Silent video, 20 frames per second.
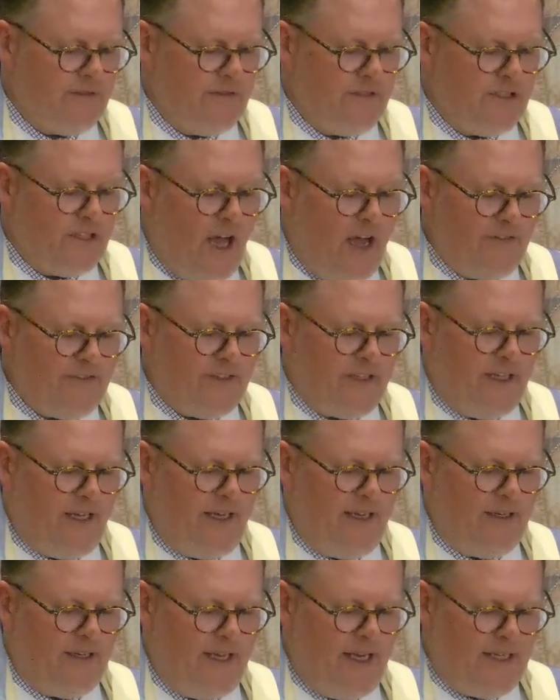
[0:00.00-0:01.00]

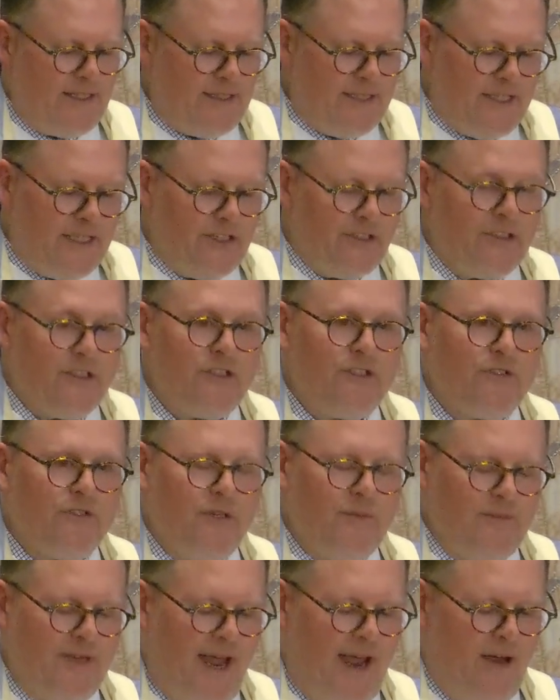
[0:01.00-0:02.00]
softly, and tears
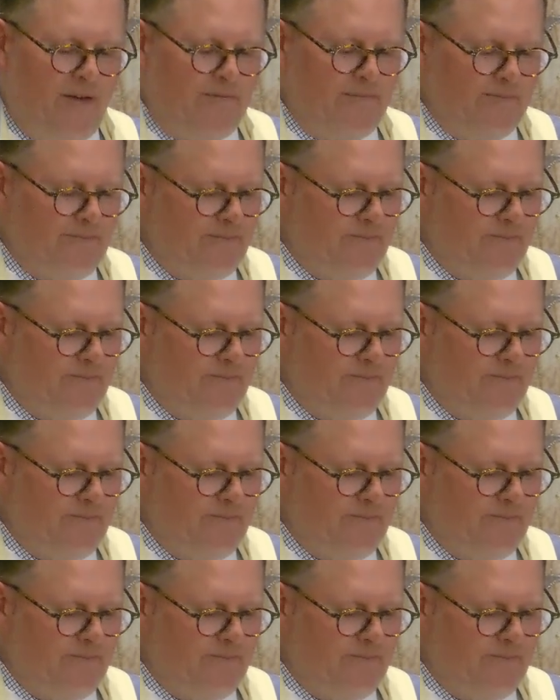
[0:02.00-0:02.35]
streamed down.